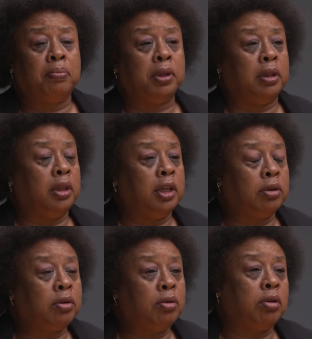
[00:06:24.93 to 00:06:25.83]

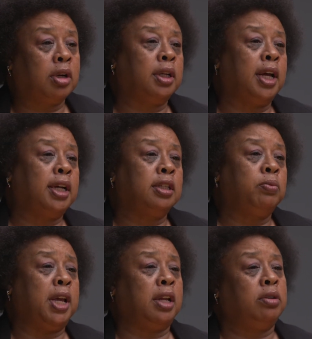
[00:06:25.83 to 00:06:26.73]
political organizing,
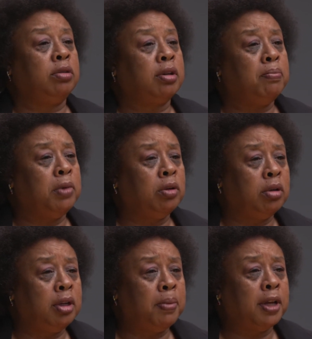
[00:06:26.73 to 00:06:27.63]
we had to do
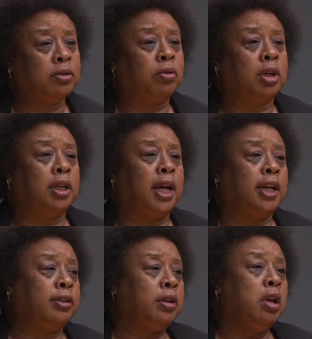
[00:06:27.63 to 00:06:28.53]
community-based
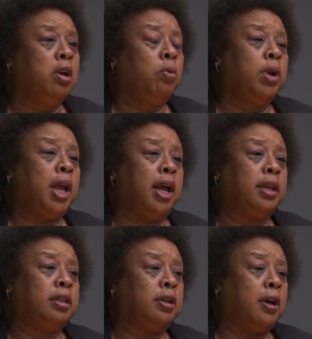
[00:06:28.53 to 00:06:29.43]
organizing, we
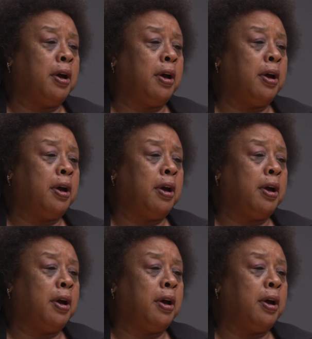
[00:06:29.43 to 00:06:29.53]
had